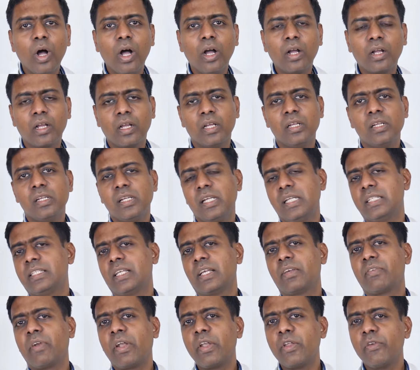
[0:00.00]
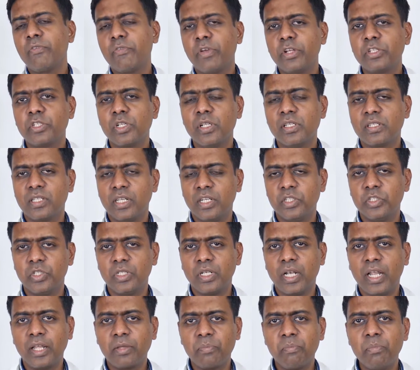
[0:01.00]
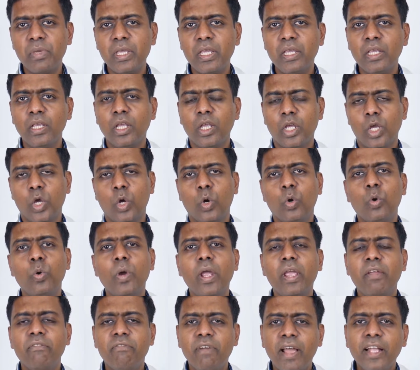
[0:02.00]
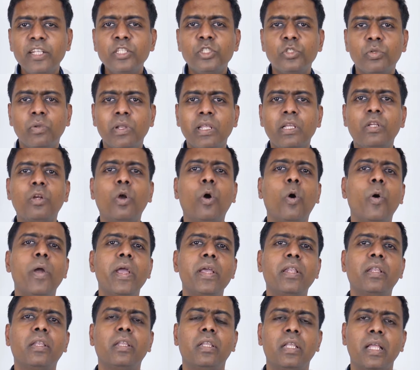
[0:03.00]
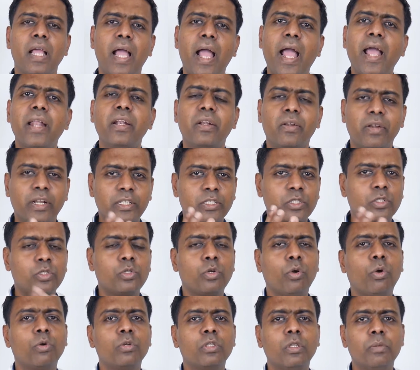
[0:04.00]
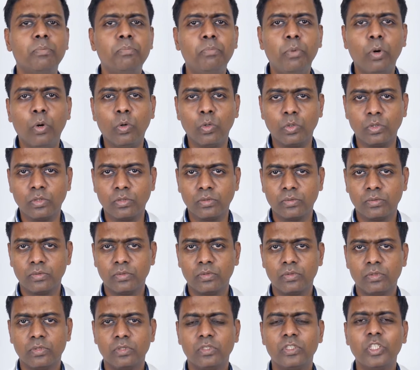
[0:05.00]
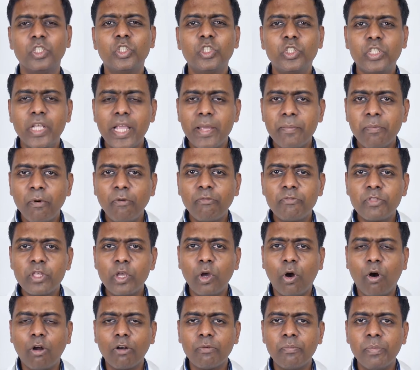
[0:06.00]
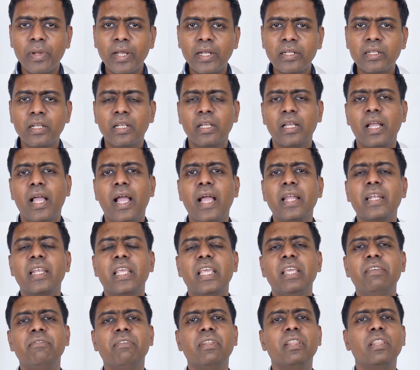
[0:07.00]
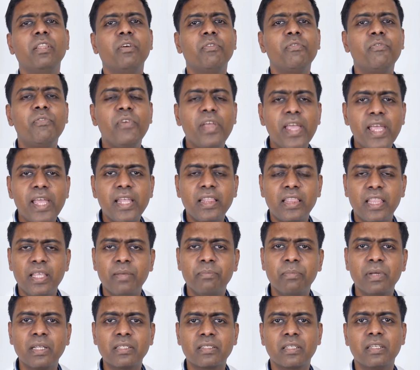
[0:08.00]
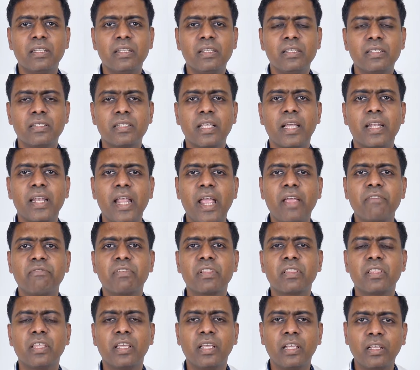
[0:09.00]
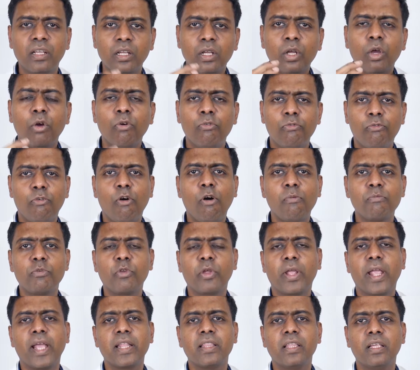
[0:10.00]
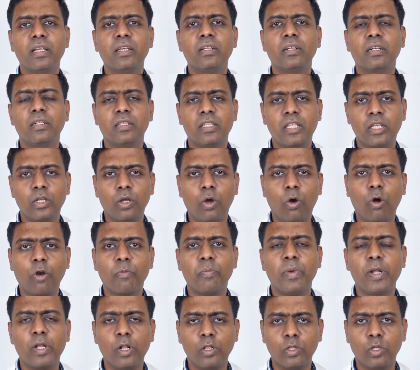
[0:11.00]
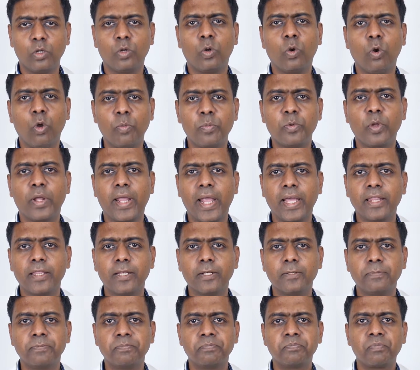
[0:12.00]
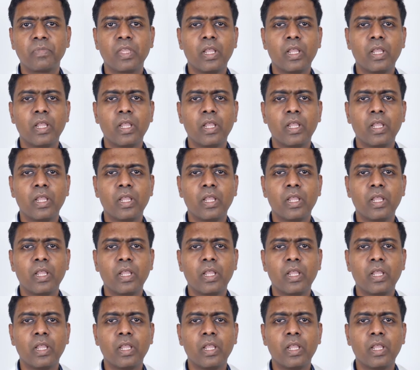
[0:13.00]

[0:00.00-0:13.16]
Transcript: work, it's a craniofacial surgeon like me who eventually go in and restore the bone, the shape of the orbit, and even the way the muscles and everything form together, the orbit or the globe together.